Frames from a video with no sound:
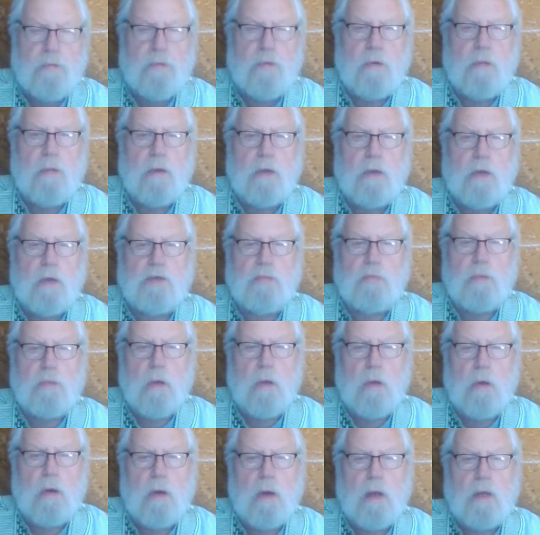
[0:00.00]
further
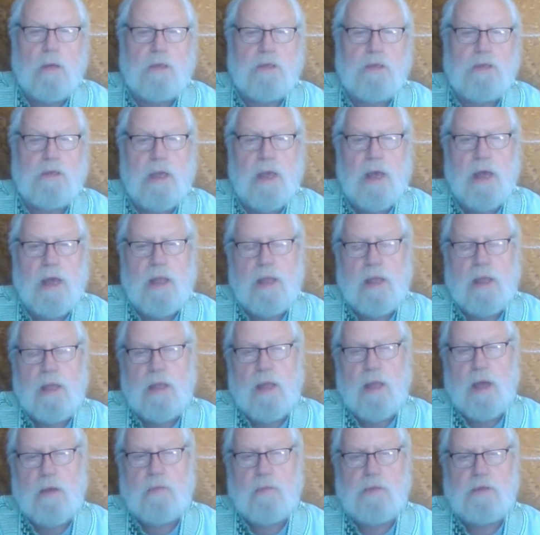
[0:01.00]
explore, understand,
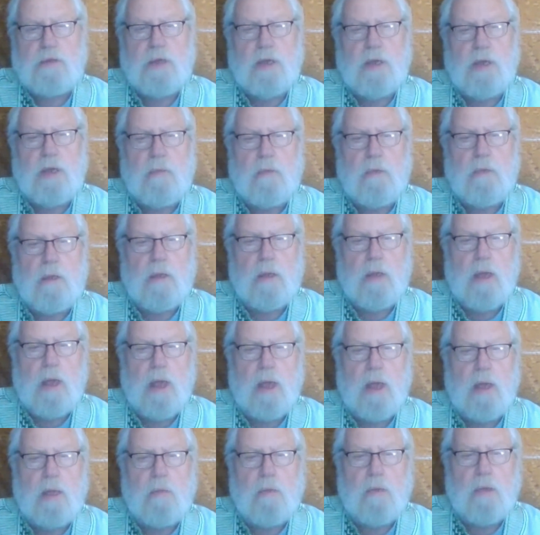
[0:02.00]
and I would say
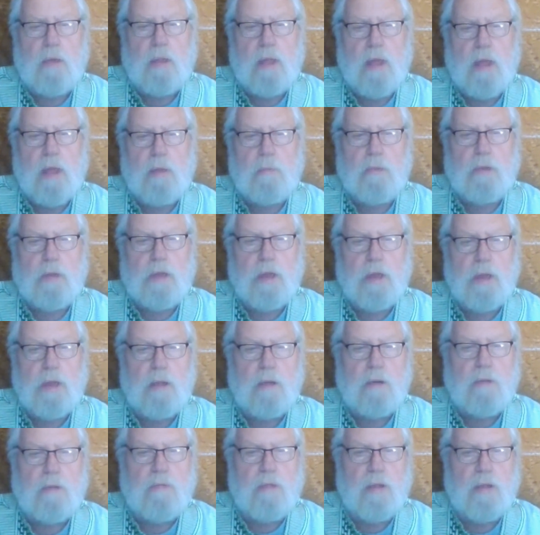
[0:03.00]
communicate with that
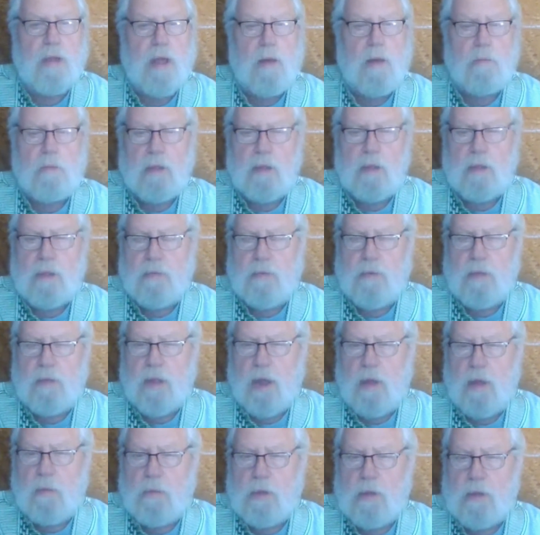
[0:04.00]
particular phenomenon, the
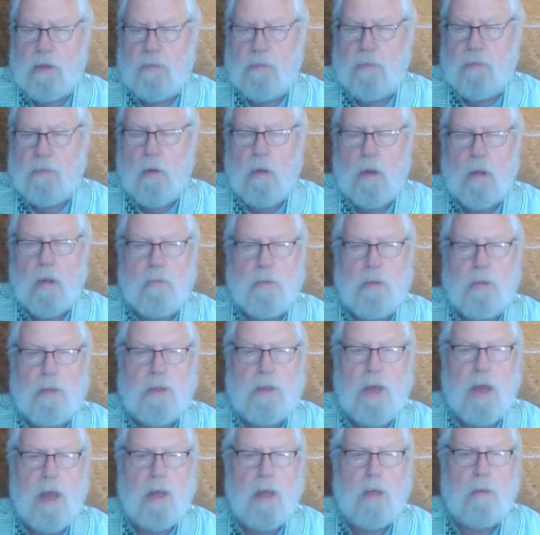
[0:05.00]
phenomenon of quantum
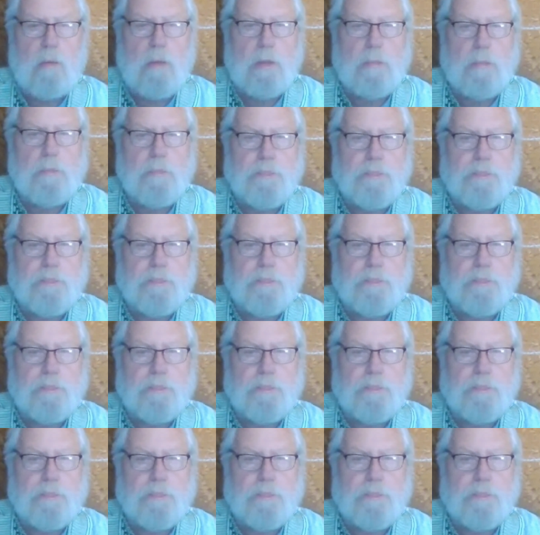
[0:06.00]
entanglement.